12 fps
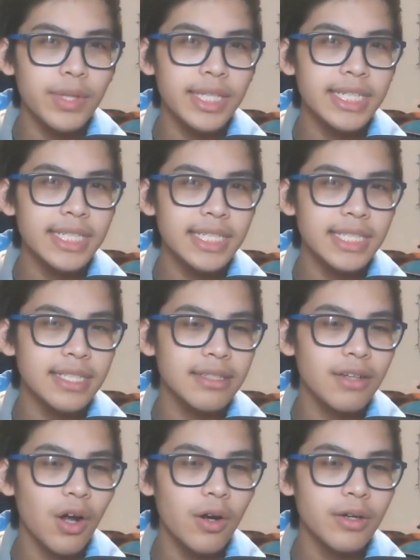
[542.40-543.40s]
this
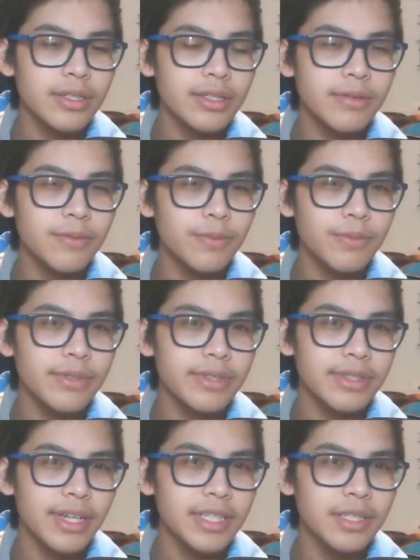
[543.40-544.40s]
card
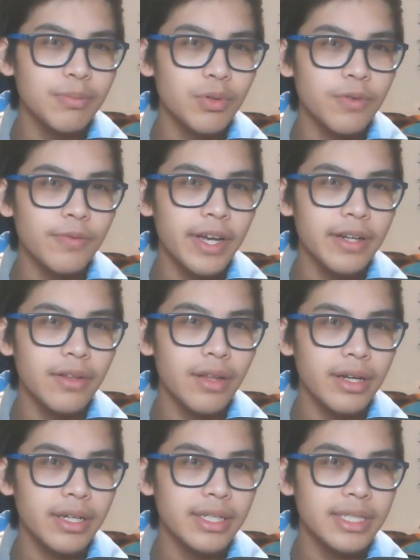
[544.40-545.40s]
doesn't provide a
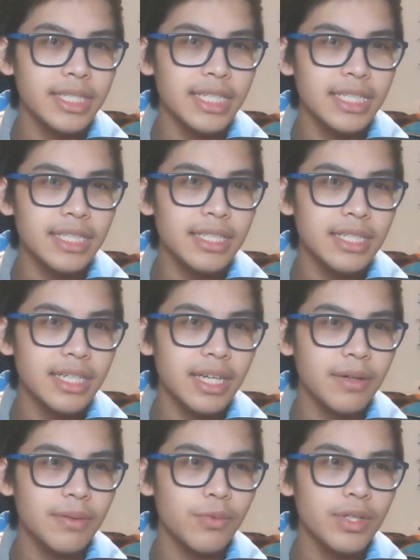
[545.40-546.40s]
lot of consistency
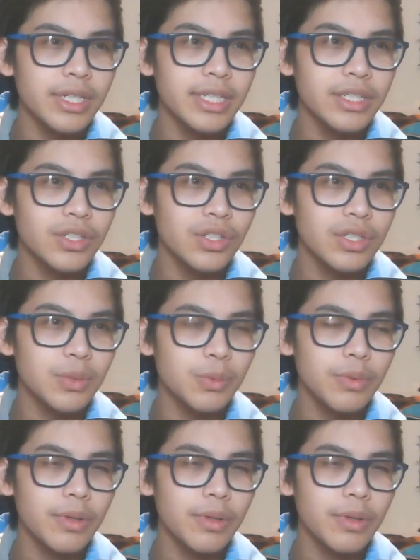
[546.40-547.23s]
and really is just